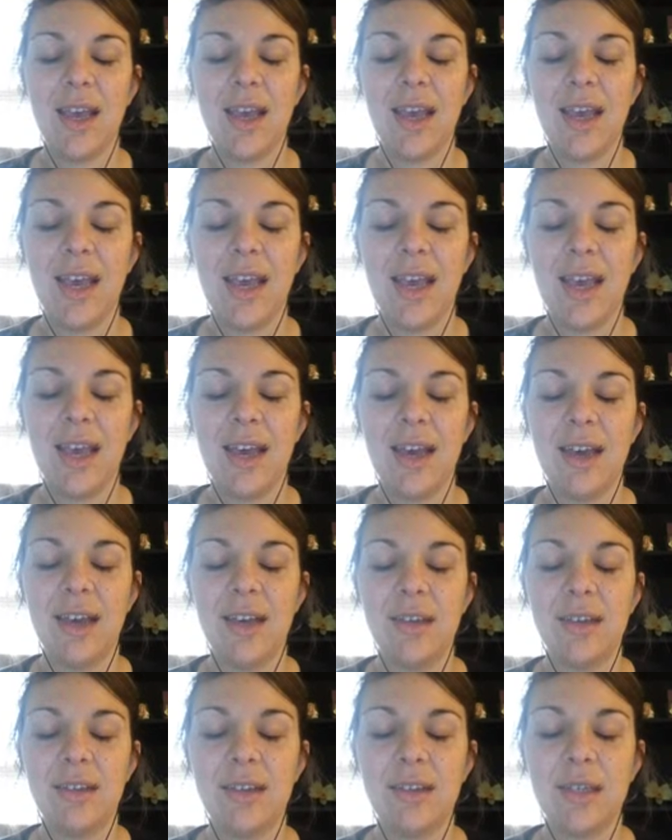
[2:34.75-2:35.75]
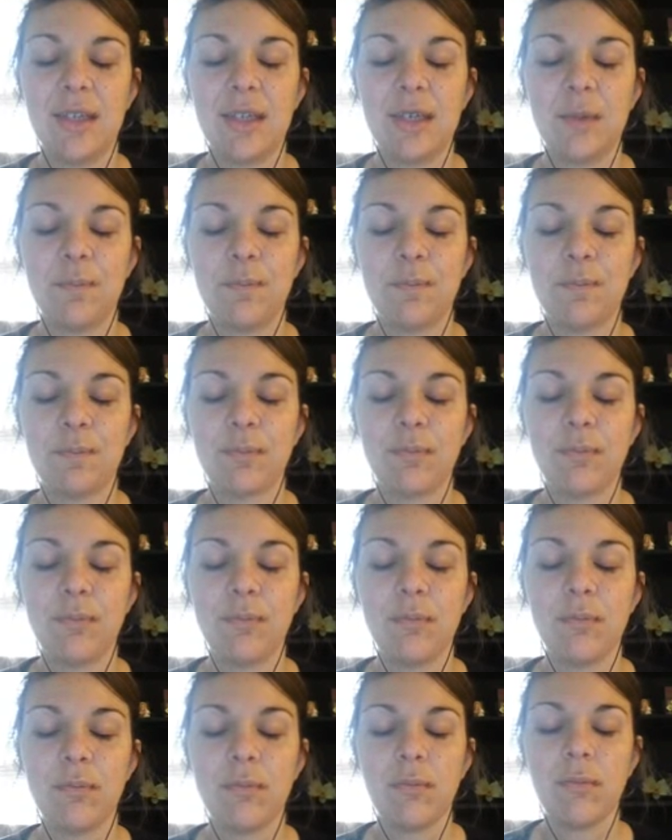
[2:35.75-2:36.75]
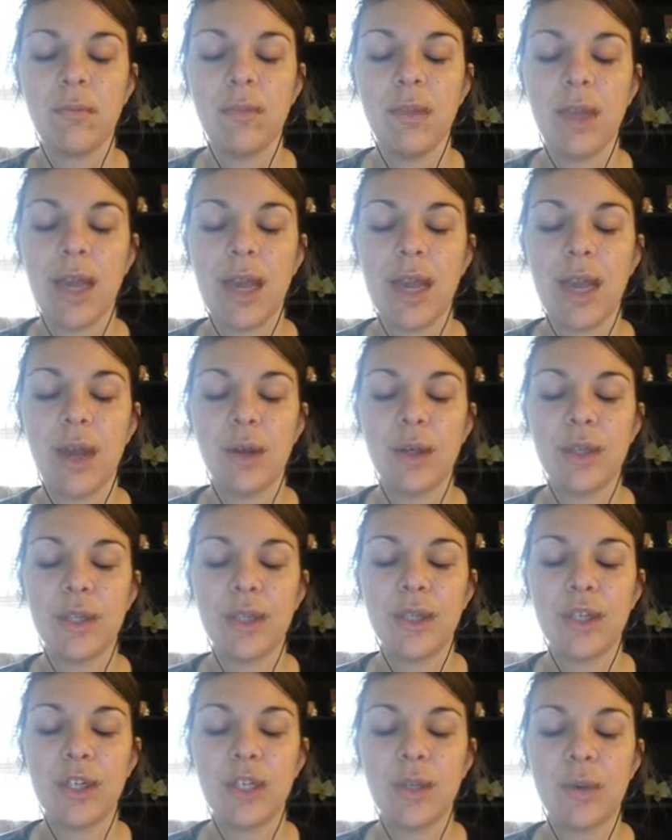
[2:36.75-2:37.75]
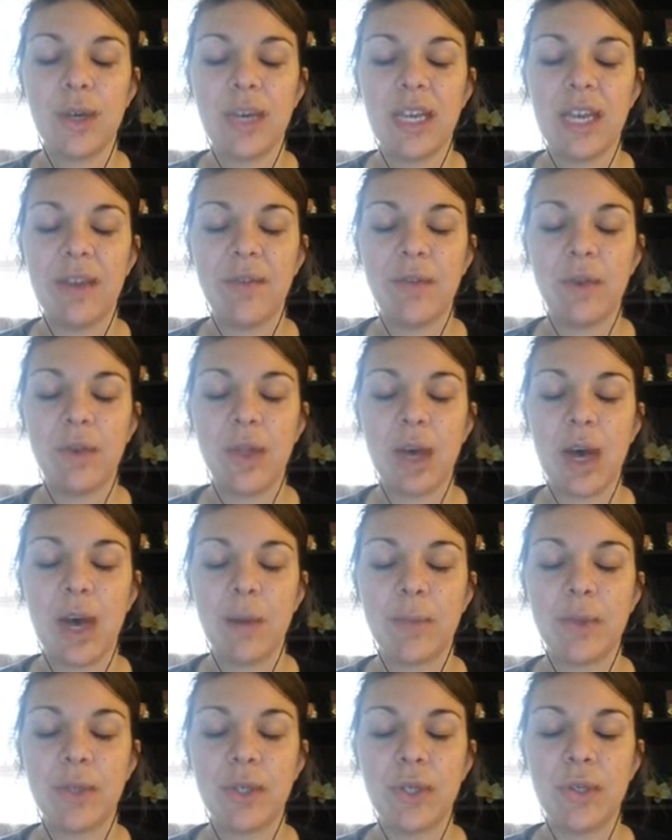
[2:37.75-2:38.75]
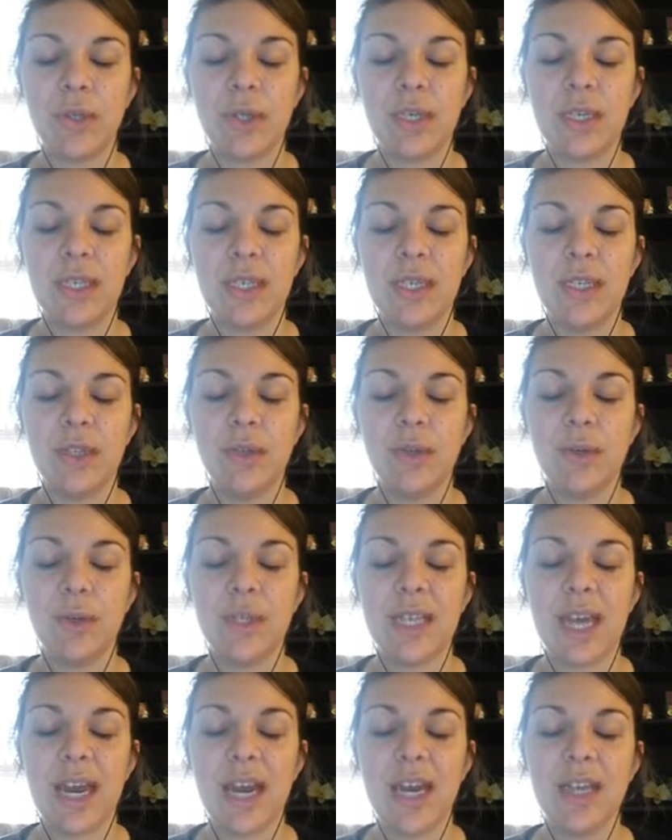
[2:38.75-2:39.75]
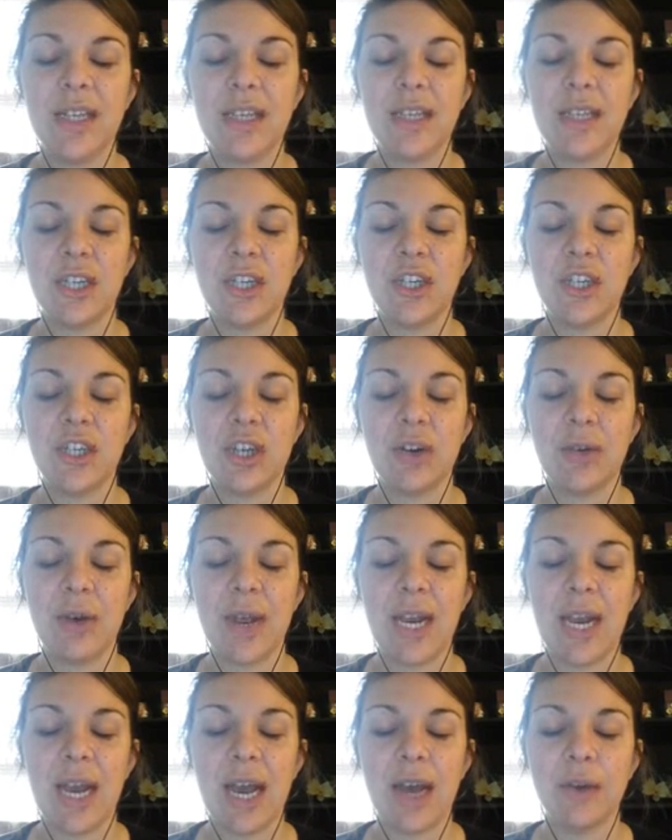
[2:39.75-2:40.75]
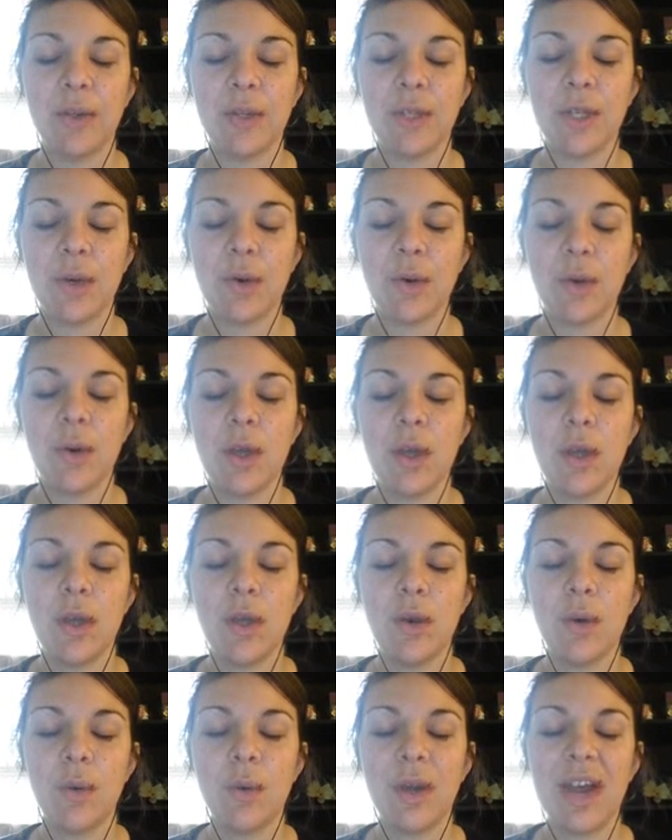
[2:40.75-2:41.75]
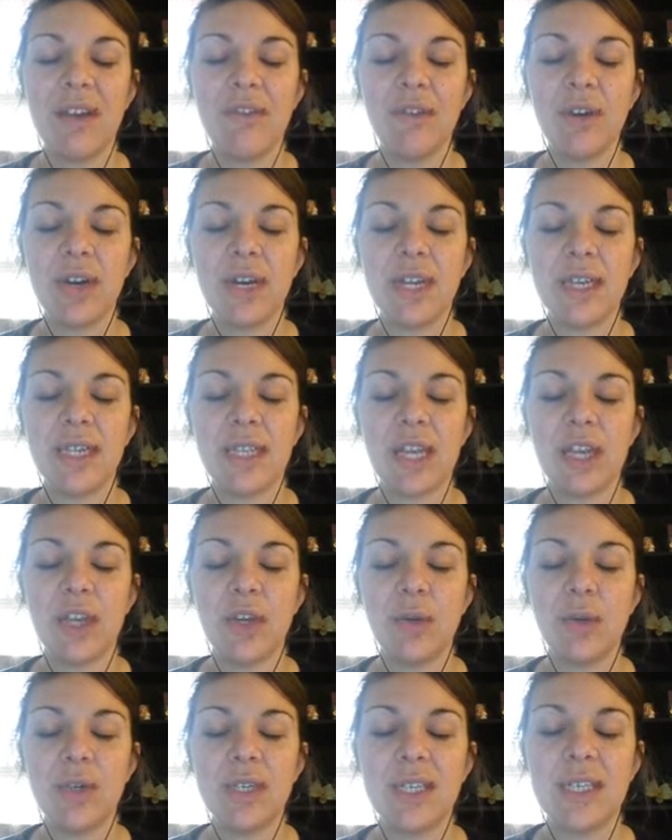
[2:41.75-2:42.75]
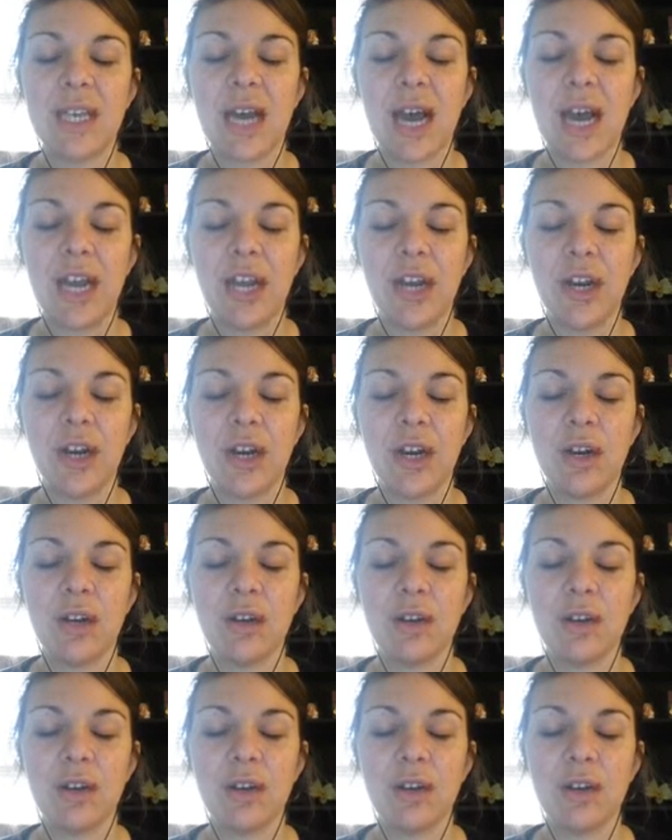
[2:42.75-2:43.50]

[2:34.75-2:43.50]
And I also just want to give you the opportunity to set an intention right now. So whatever it is that you desire